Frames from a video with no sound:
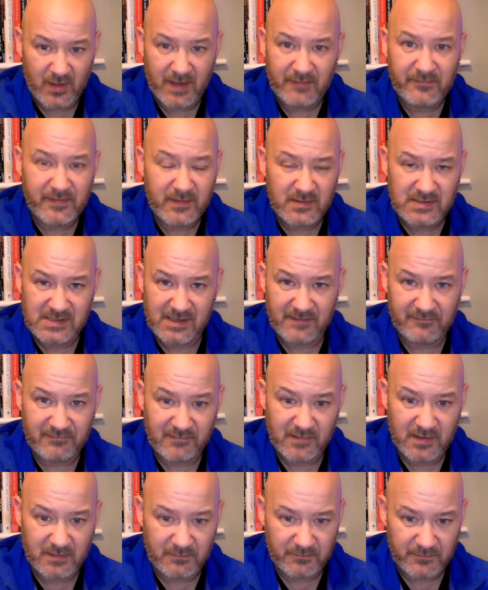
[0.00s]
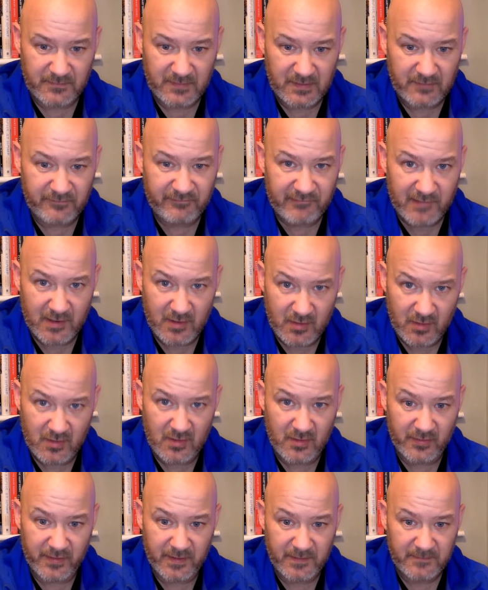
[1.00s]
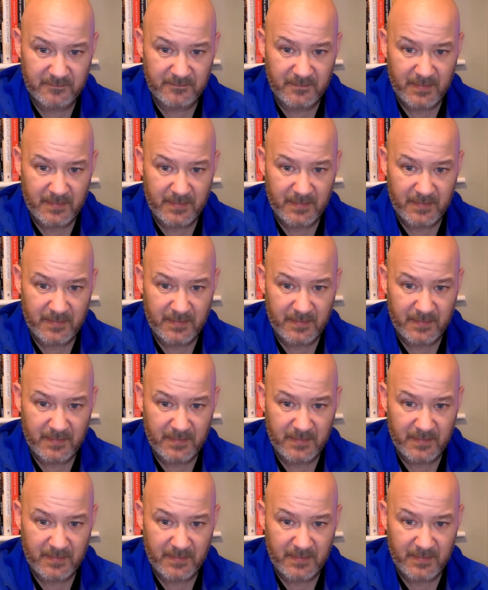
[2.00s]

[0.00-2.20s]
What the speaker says: if it goes out for a corner,